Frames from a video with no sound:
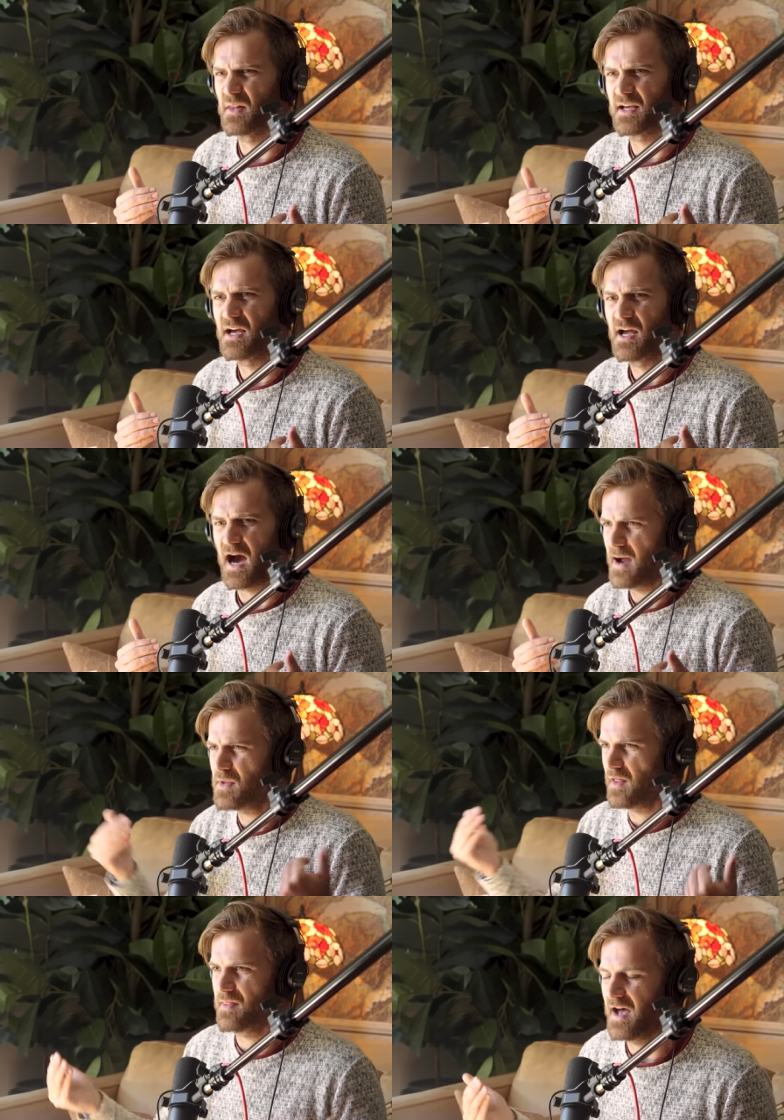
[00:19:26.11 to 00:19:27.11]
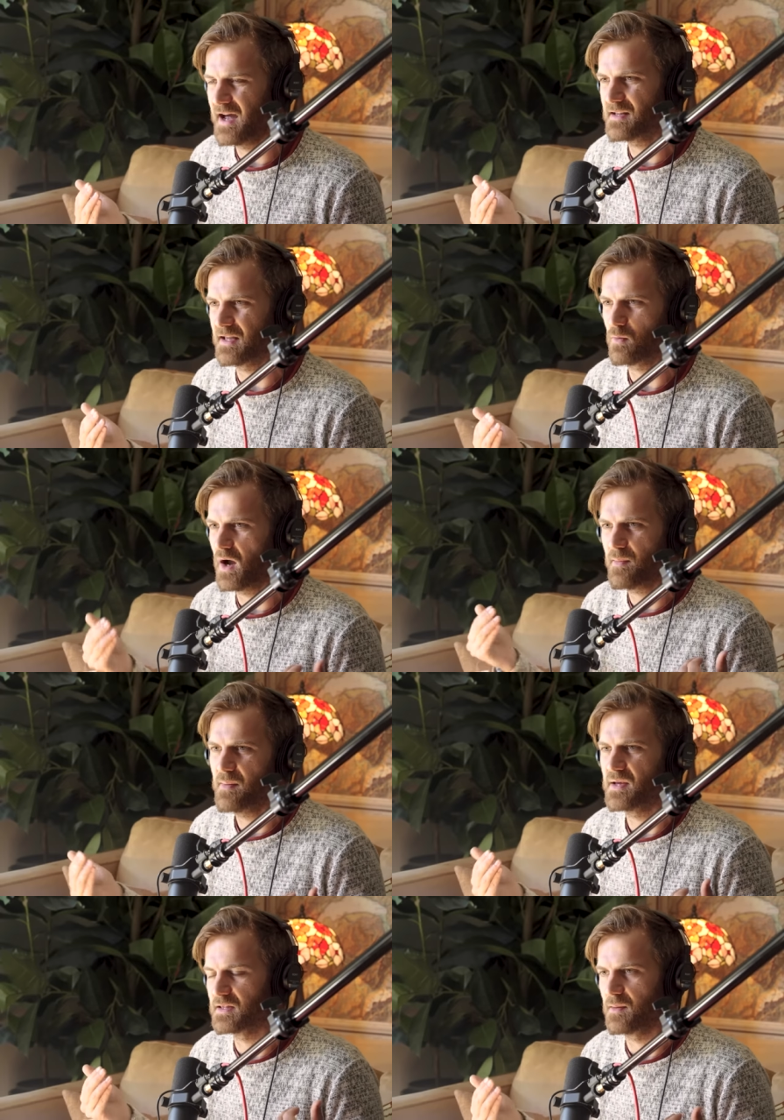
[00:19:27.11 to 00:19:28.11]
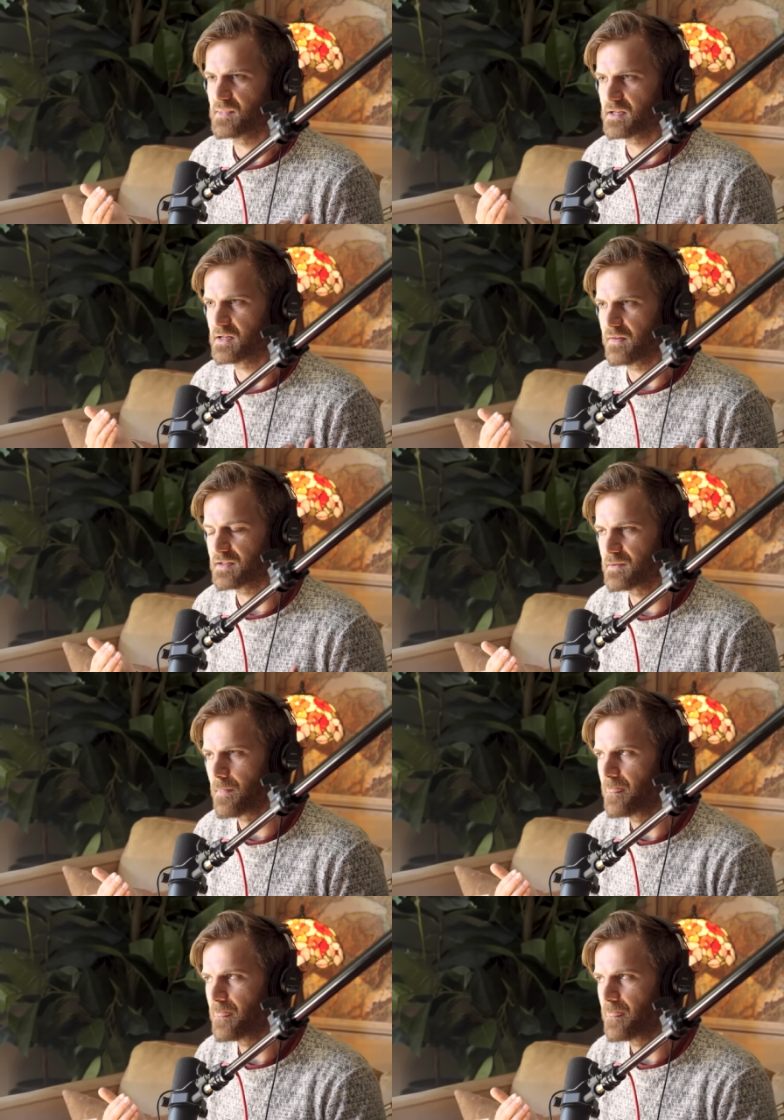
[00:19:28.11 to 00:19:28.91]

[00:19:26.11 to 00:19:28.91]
like I'm not that. Like, why am I being lumped into this?